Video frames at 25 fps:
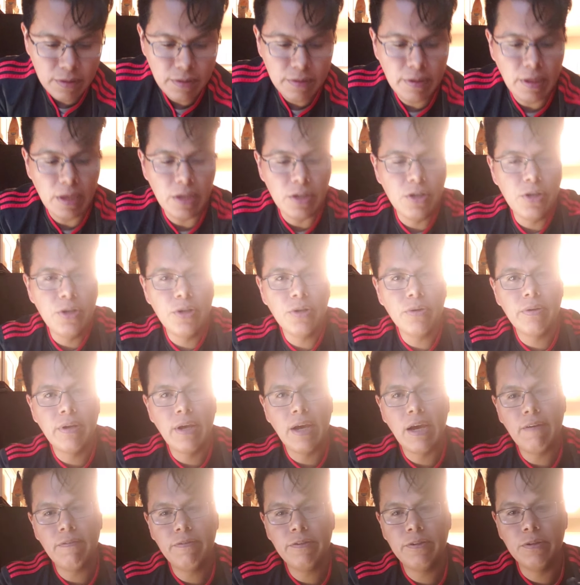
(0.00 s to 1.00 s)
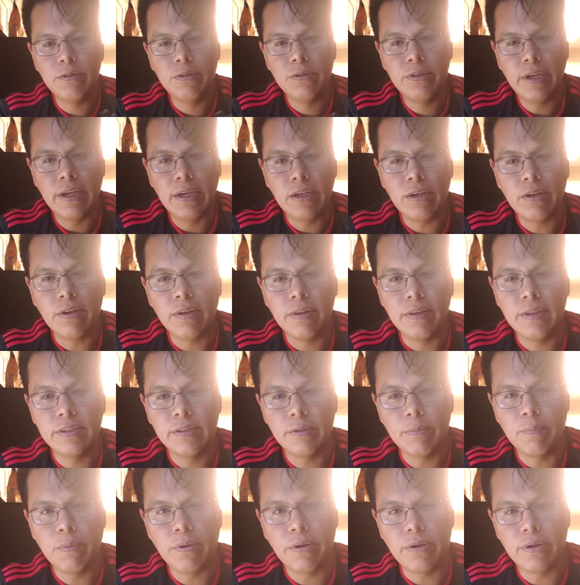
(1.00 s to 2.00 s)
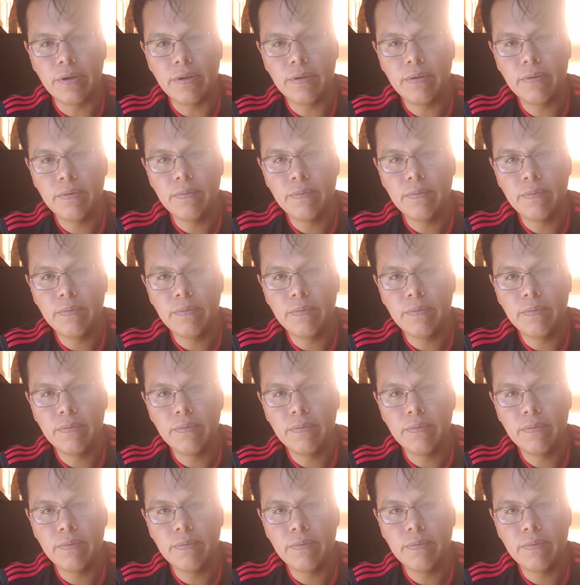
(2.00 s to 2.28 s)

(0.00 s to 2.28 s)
then you don't have to take all this apart.